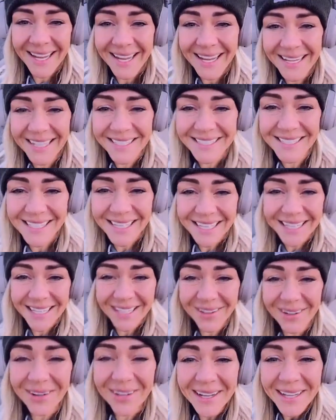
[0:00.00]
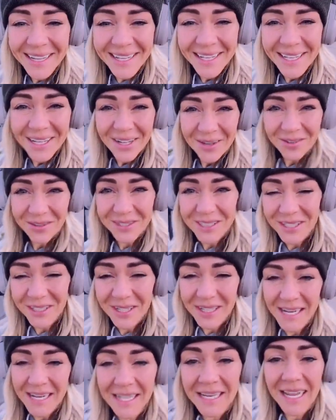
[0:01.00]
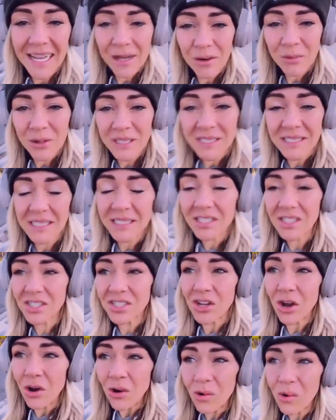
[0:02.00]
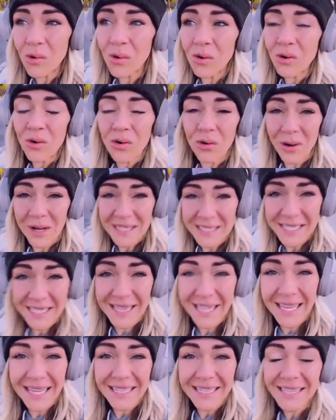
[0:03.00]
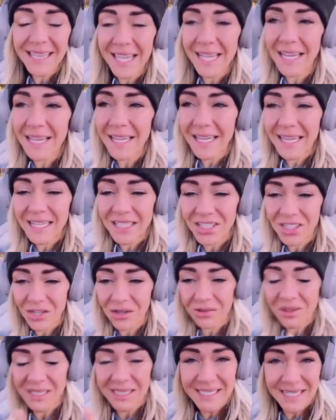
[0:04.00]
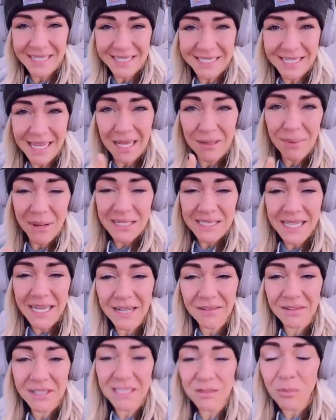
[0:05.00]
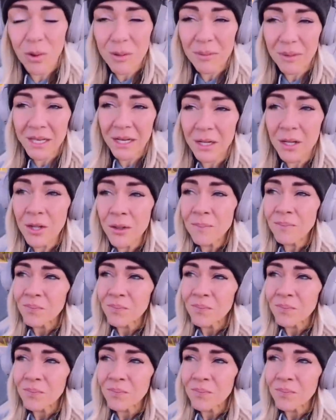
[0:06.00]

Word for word: hey guys, thank you for tuning in. It was so crazy that he, they, he showed this like side by side of these women.